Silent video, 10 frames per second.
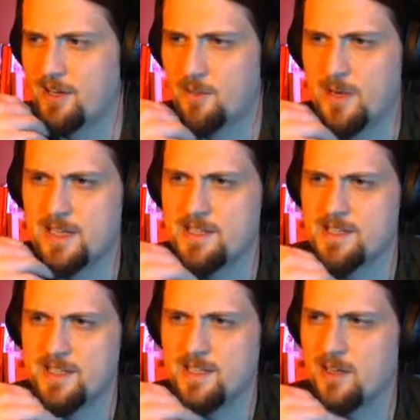why
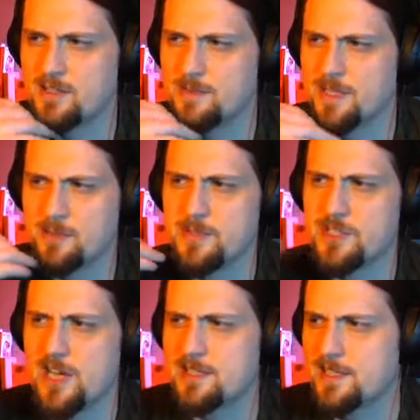does ultimately
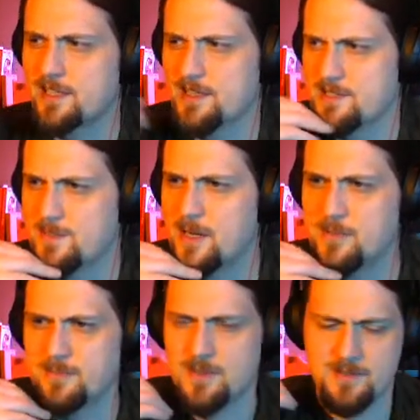rejecting this
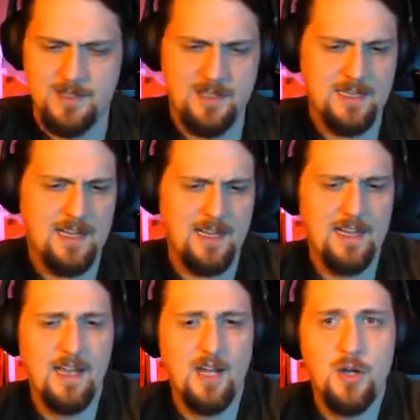mountain person die?
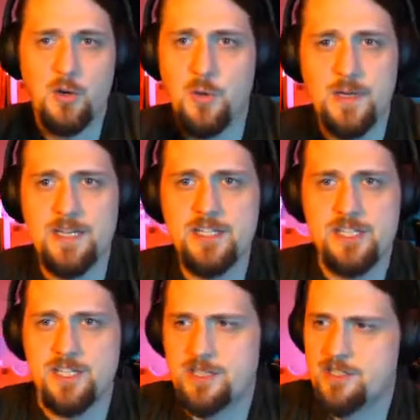Who is
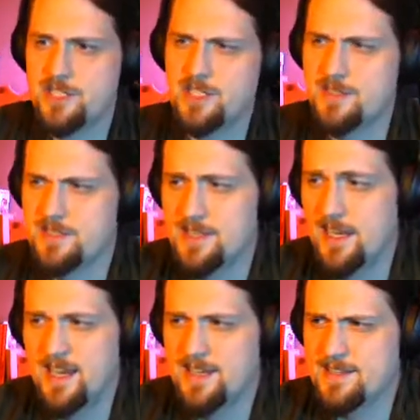she? She is
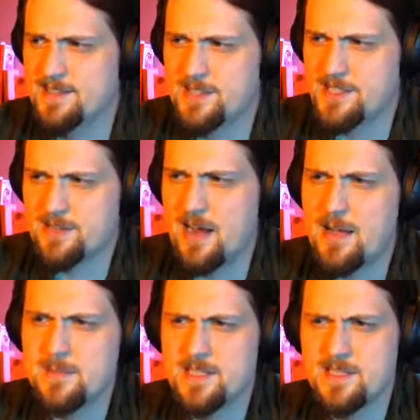
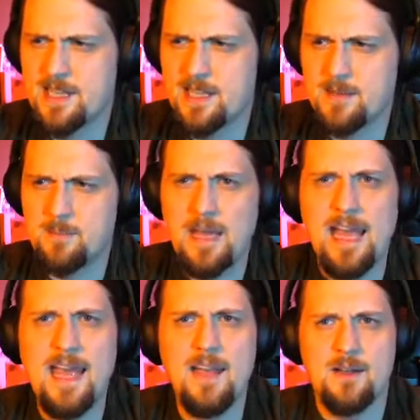described as like
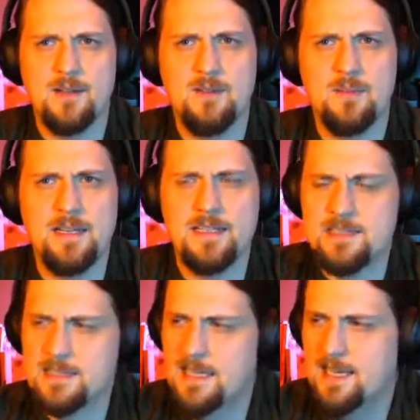pale,
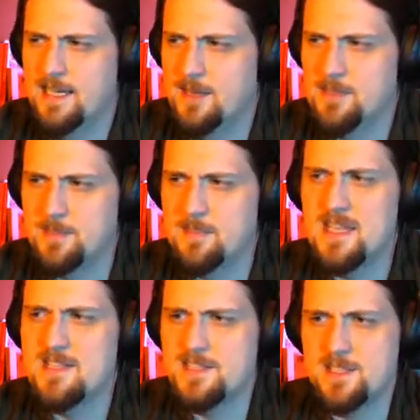but
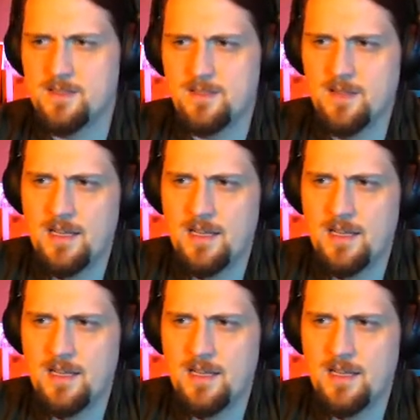bestial.